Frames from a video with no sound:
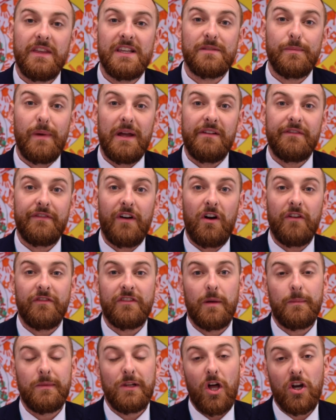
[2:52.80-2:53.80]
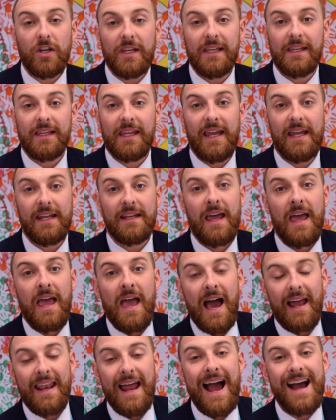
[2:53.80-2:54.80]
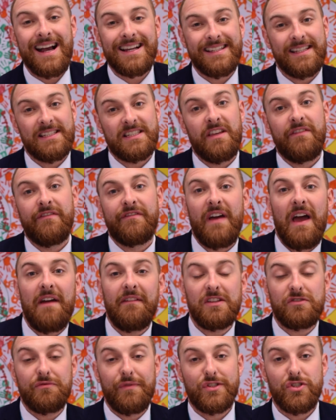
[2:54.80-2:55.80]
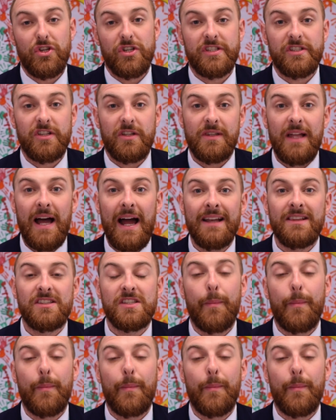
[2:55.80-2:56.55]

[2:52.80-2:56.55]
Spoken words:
This may involve them logging in and accessing various resources online